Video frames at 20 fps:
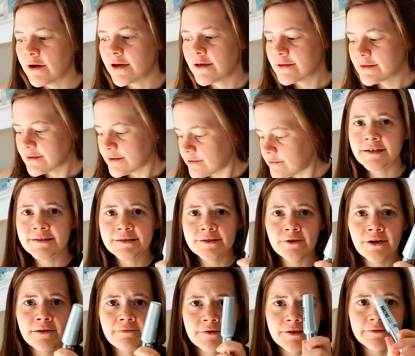US. I
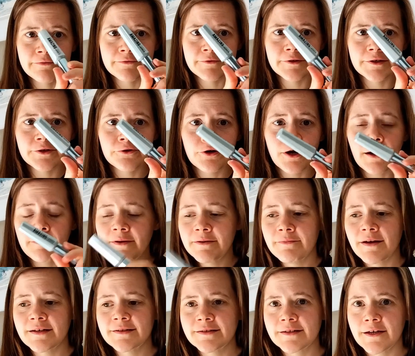still have this really crappy
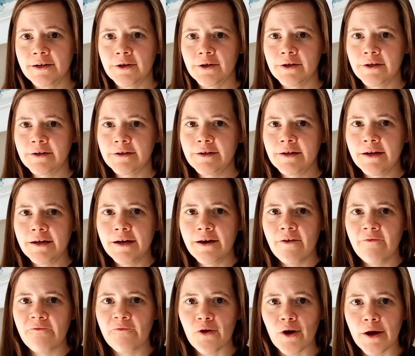mascara
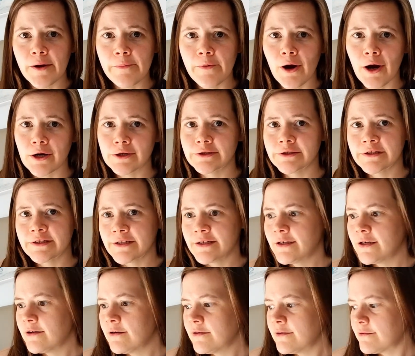from
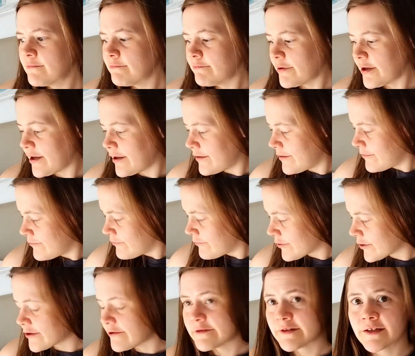Argentina, but
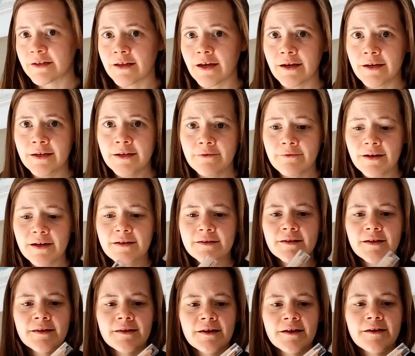we're using that anyways.
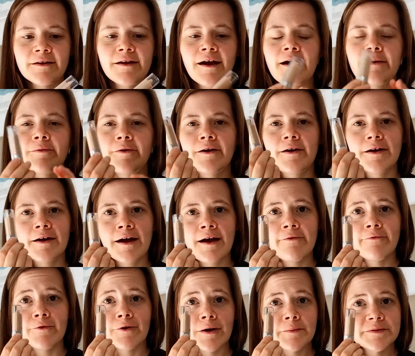And then I brought a
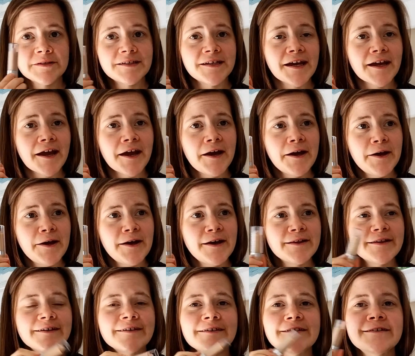cover-up stick.
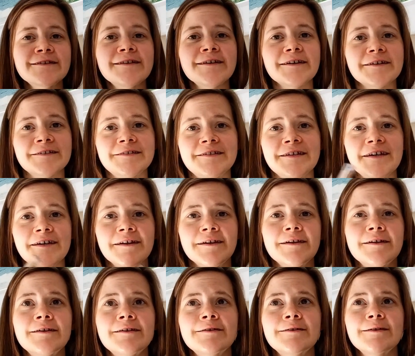This is the
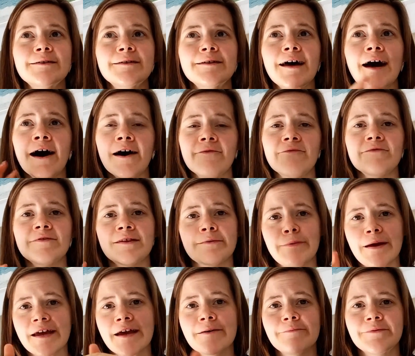extent of the
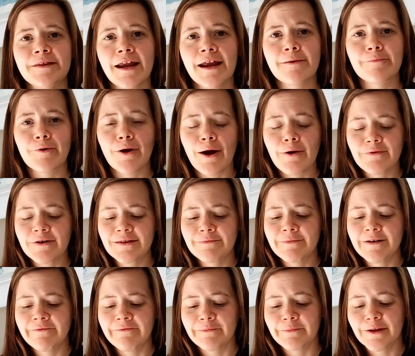makeup that I brought with
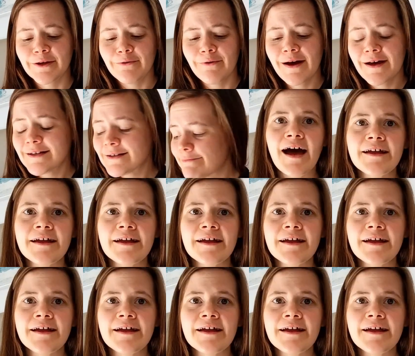me from the US.